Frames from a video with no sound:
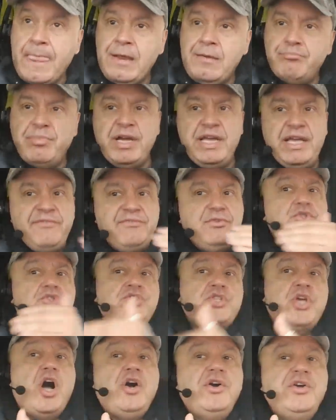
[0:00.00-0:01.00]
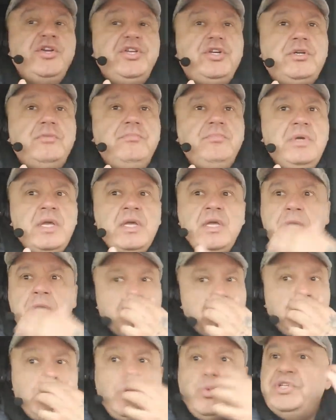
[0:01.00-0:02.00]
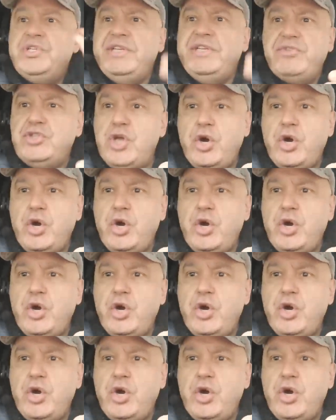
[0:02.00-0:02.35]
But if you saw him, you wouldn't even